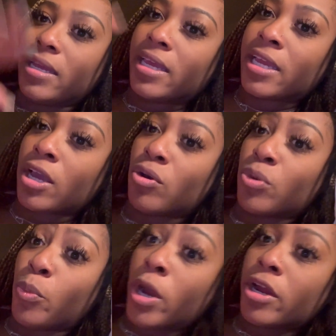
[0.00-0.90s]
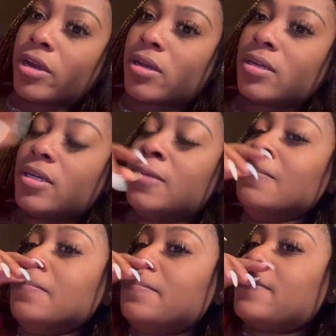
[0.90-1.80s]
and go to work.
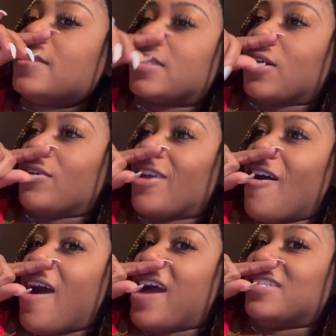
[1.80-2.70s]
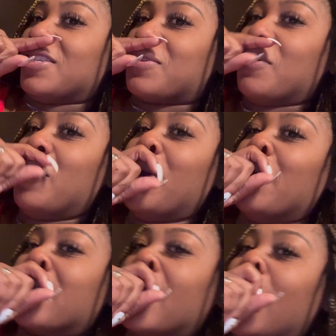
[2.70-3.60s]
So y'all, I just
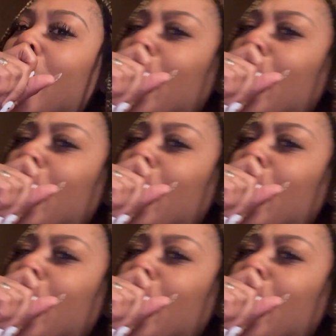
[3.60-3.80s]
woke up